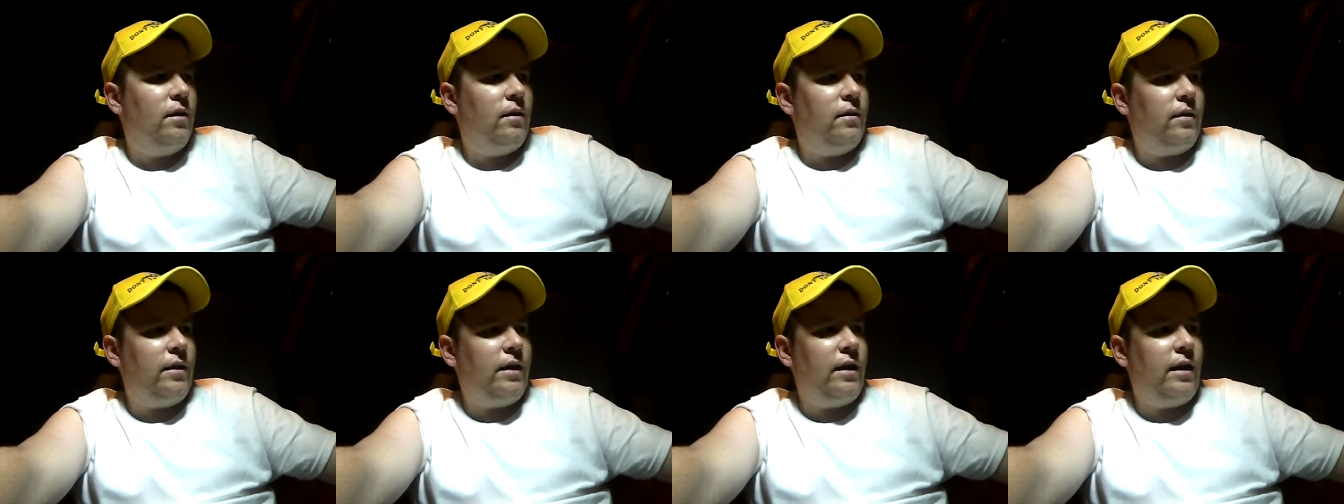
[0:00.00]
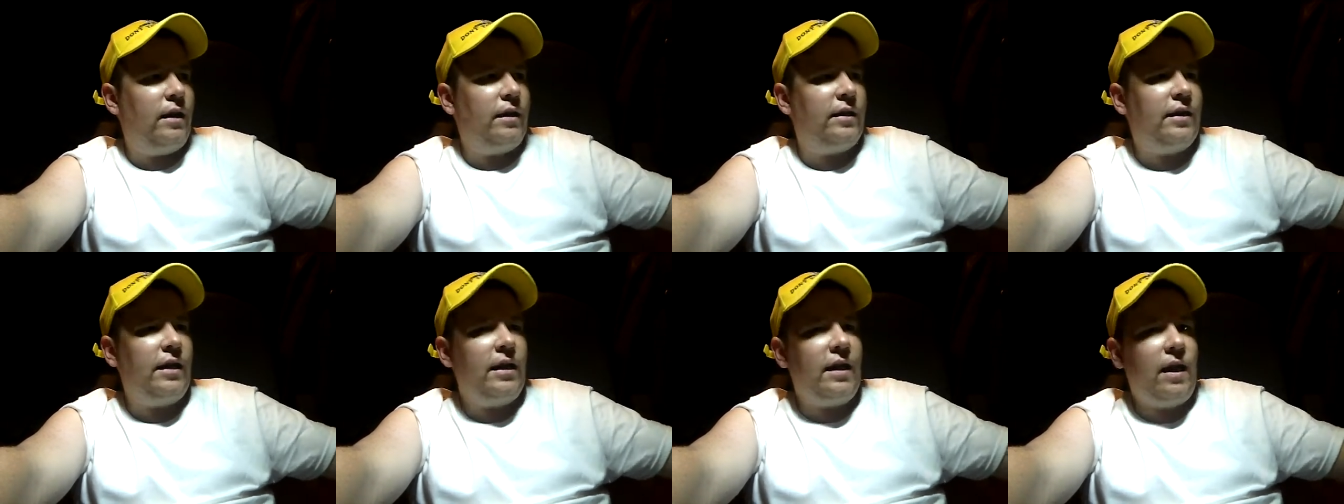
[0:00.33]
Then I
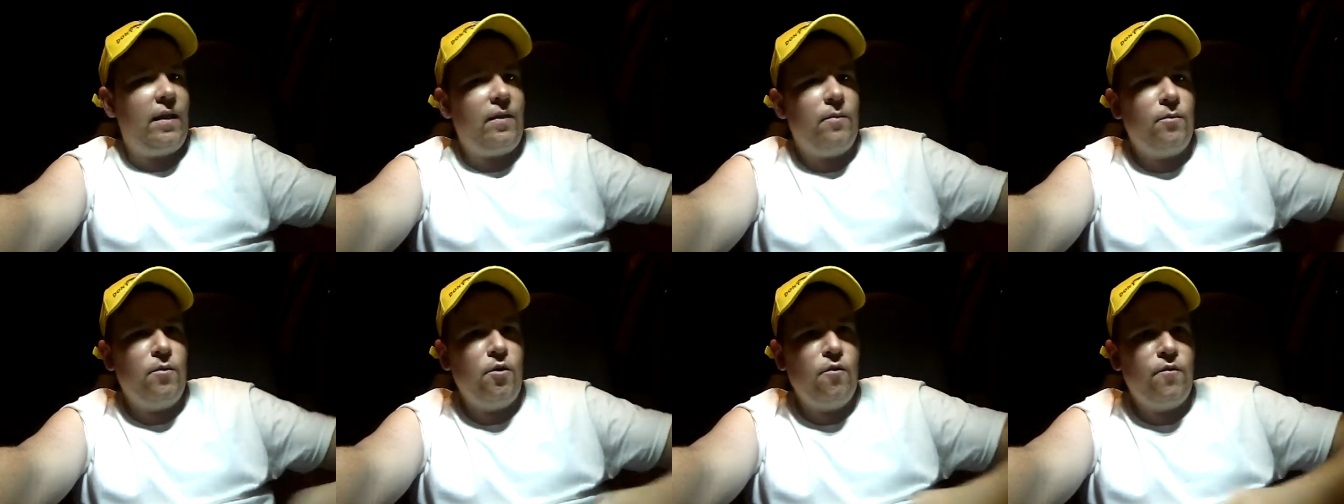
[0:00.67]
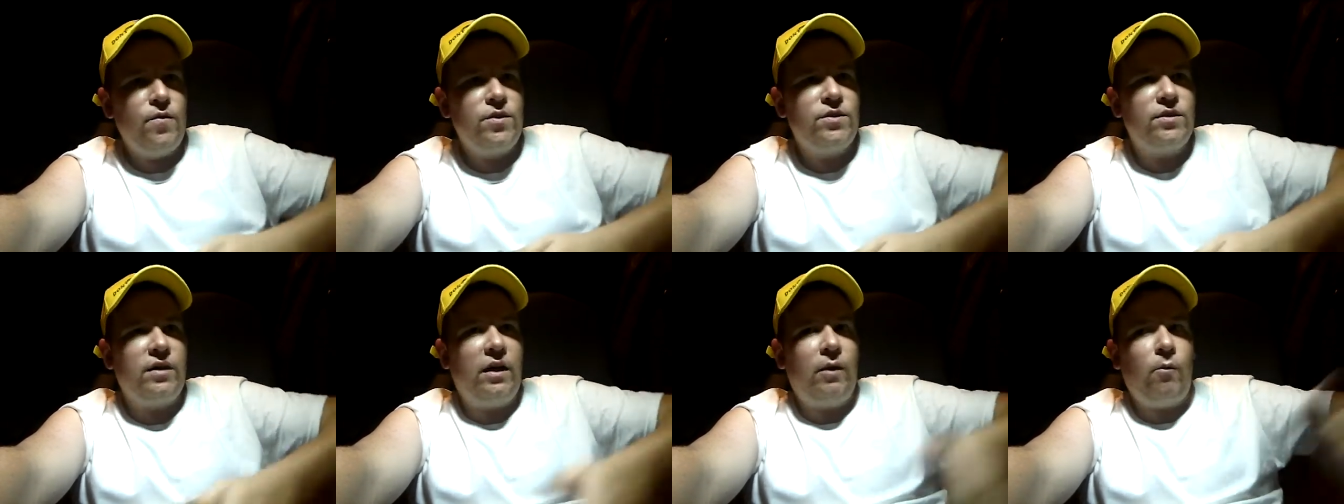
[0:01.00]
got out of the
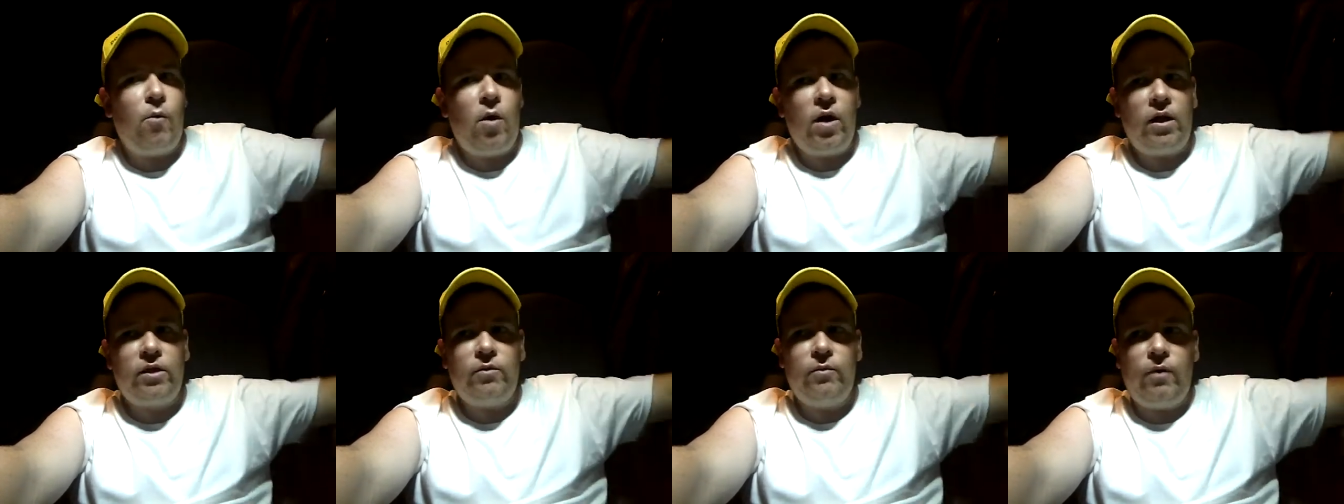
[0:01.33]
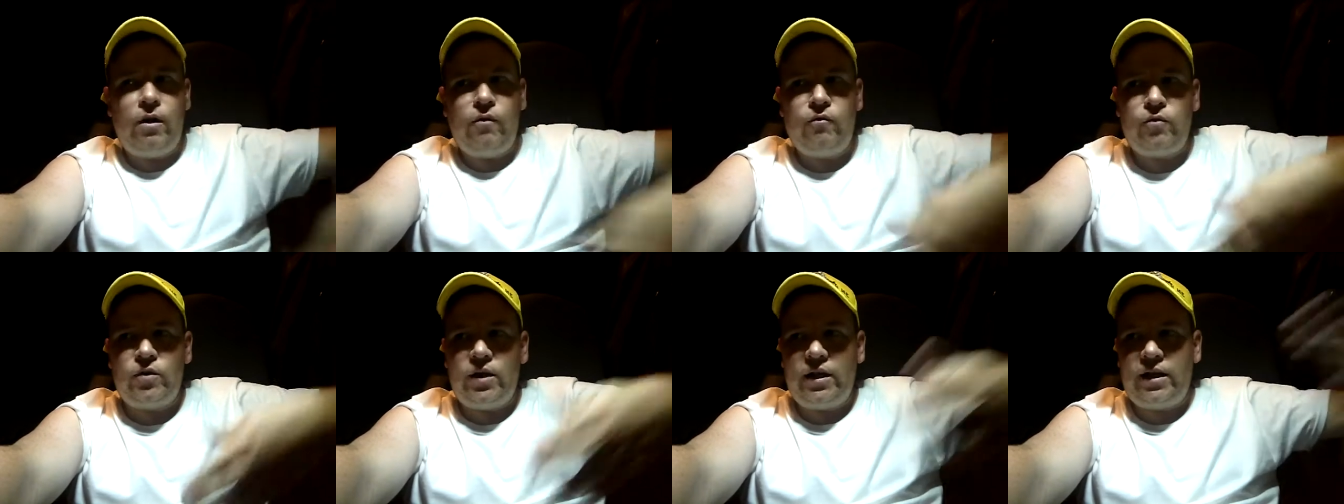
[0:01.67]
movies, and I walked
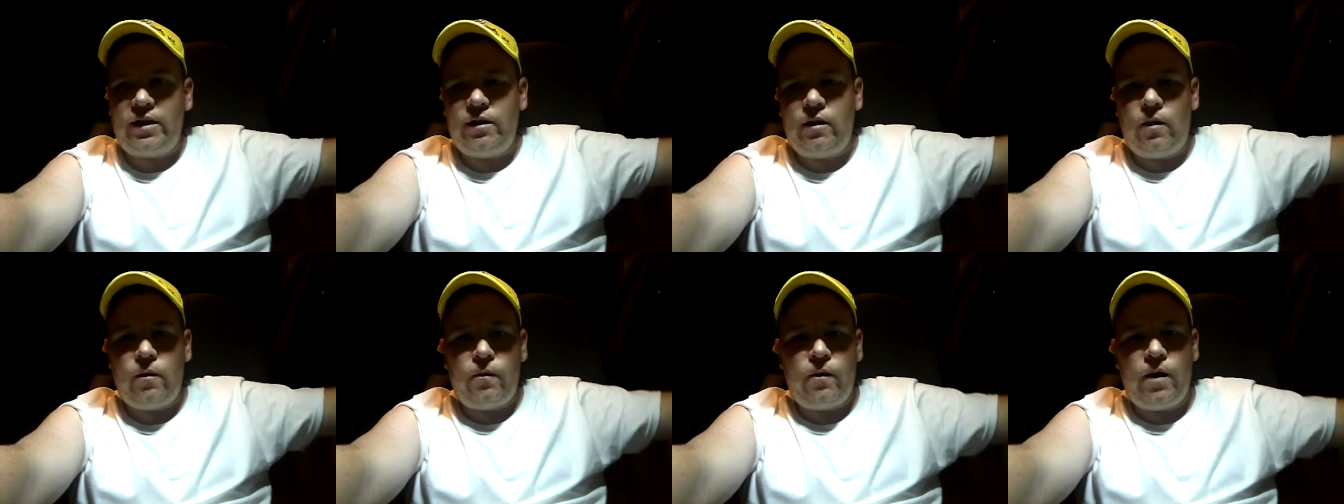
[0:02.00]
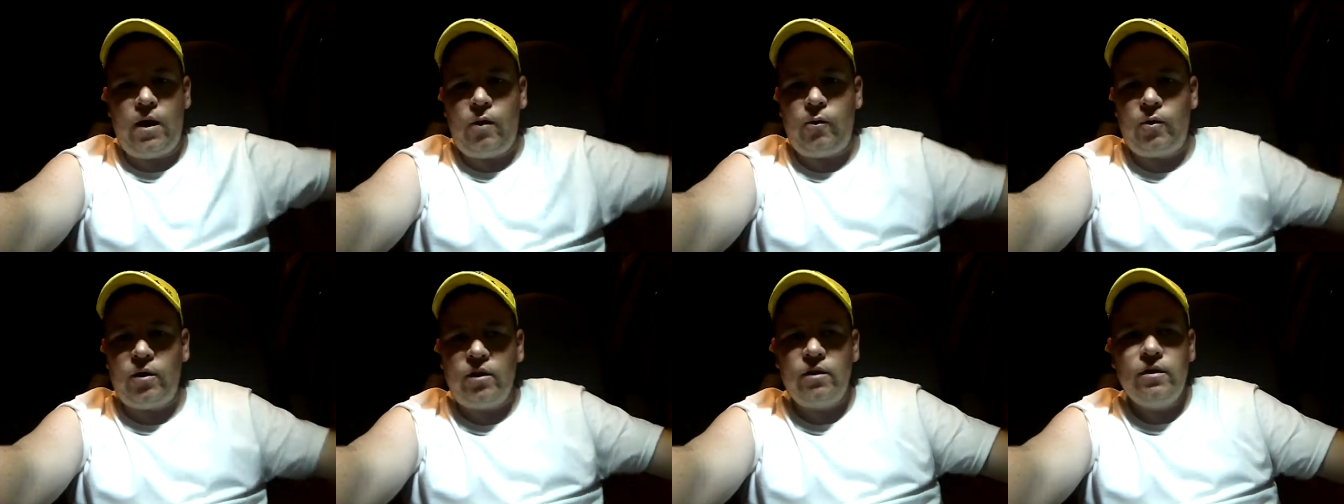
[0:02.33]
around for like another
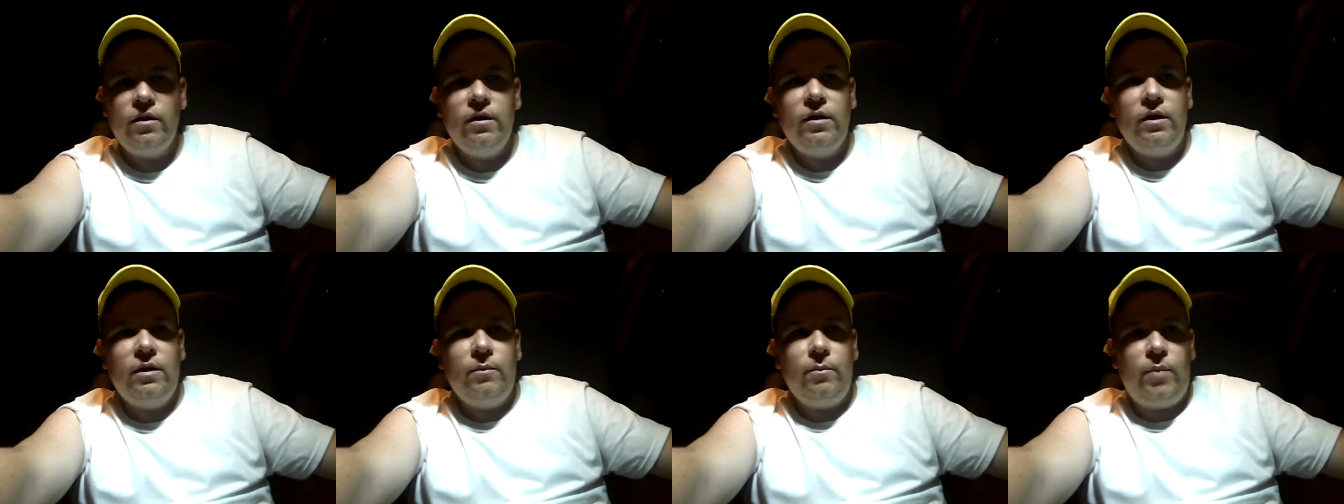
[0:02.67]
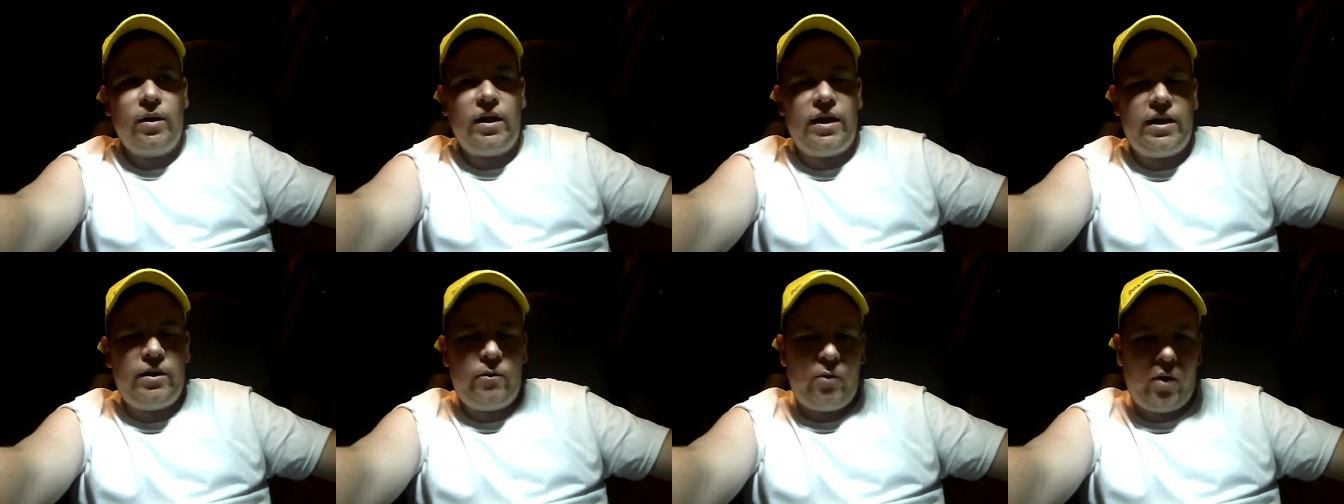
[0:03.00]
hour. But
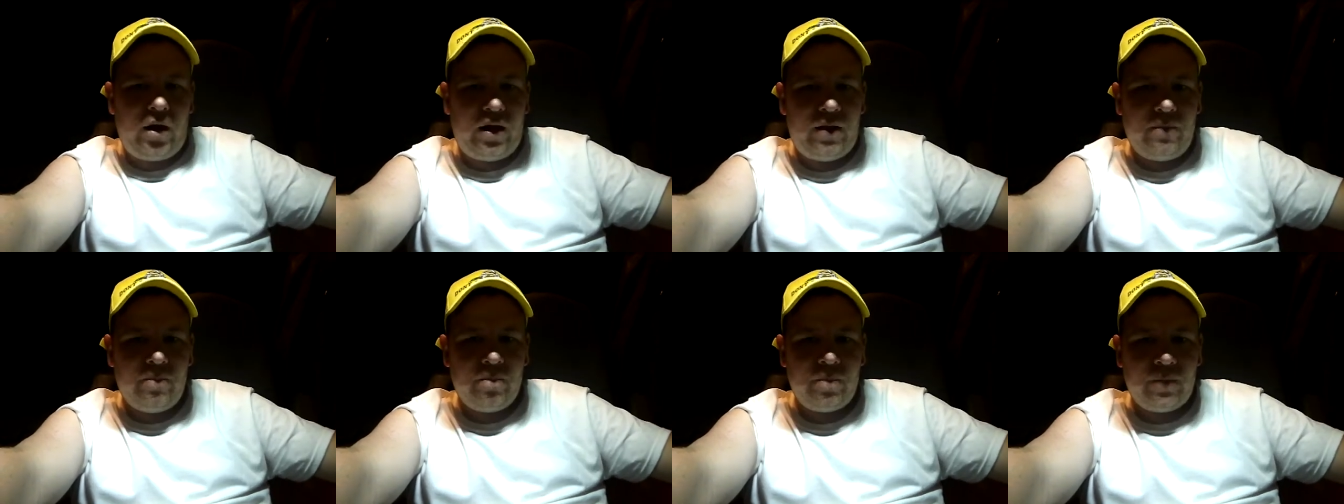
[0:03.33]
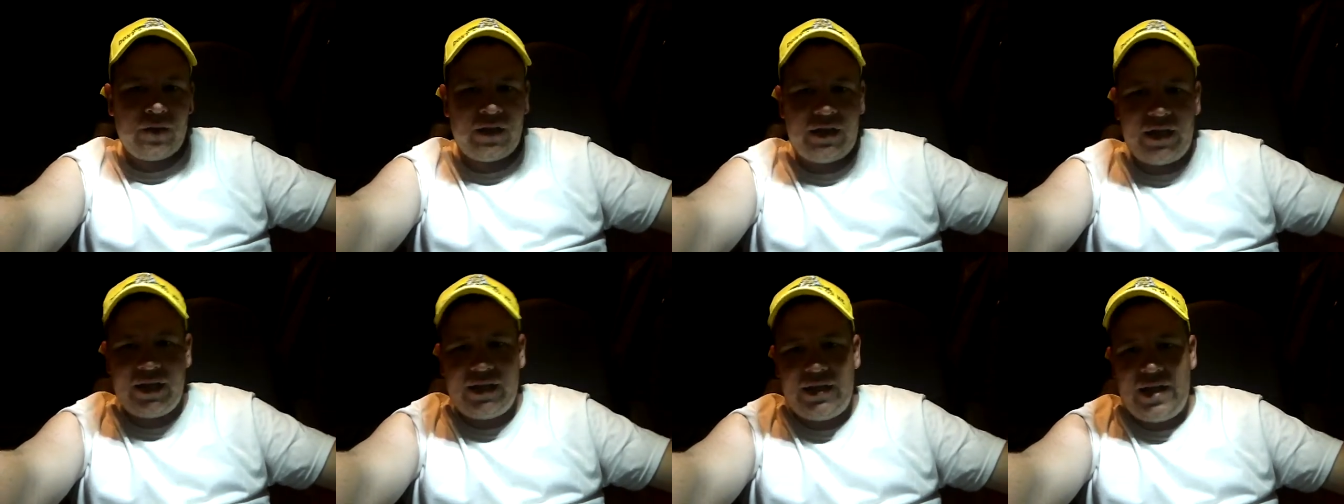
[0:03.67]
anyway,
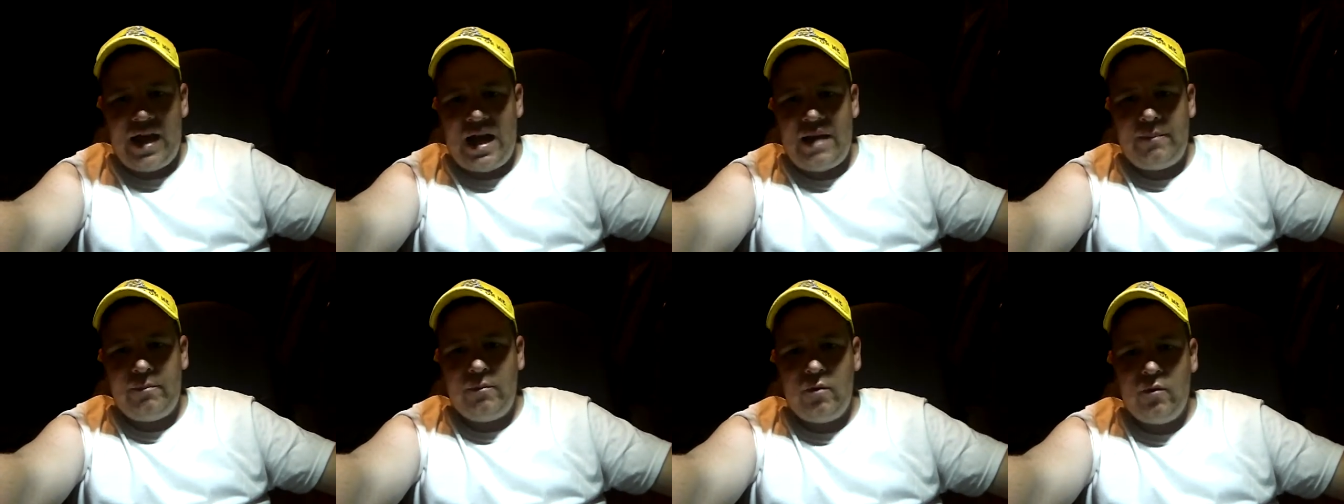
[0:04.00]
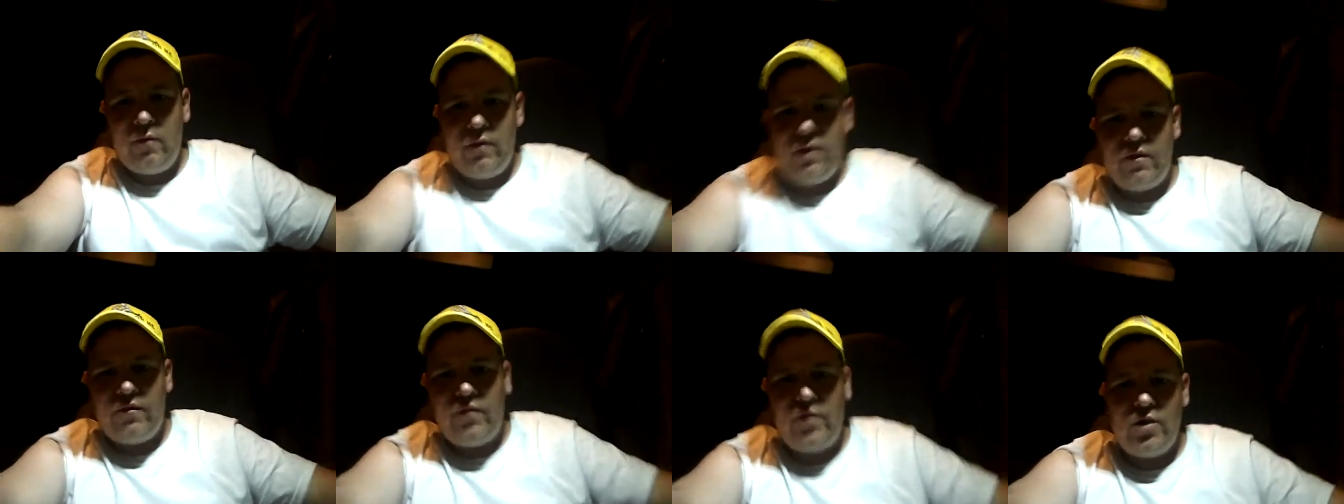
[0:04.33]
kidnap
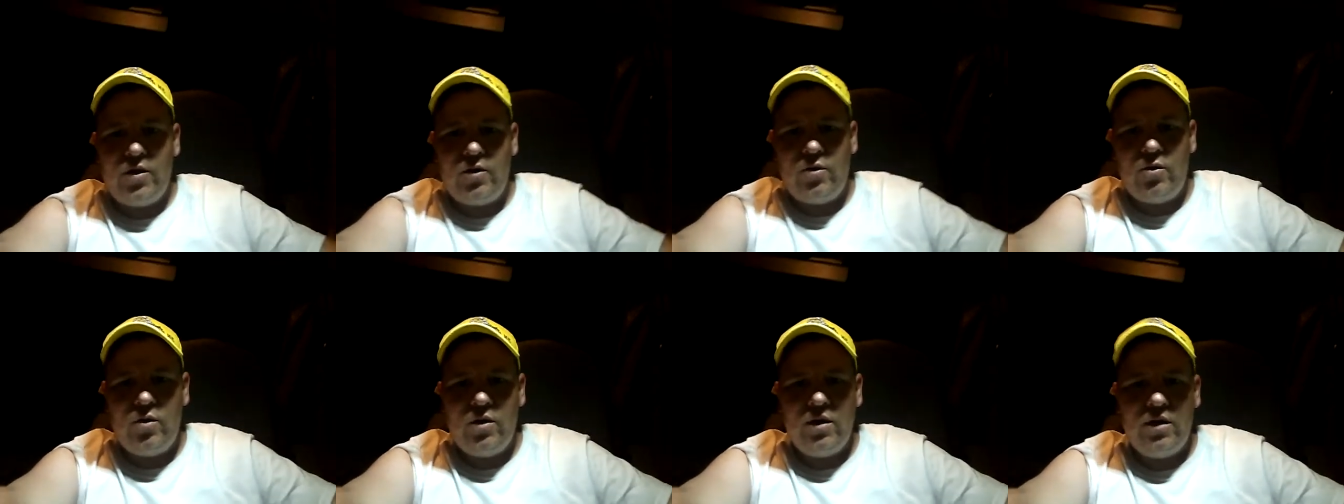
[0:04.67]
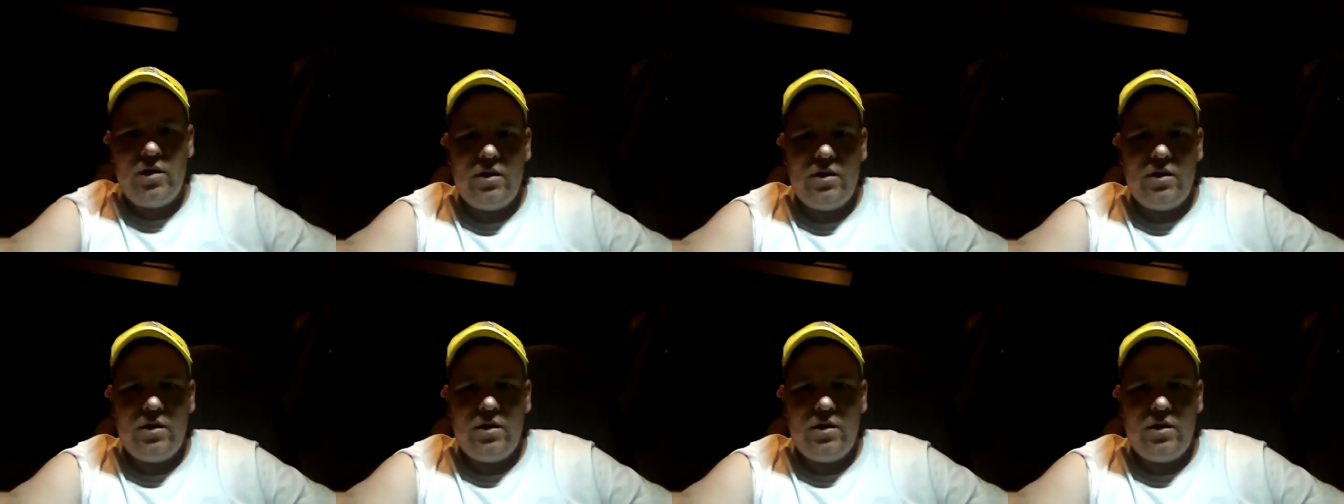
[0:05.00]
movie review.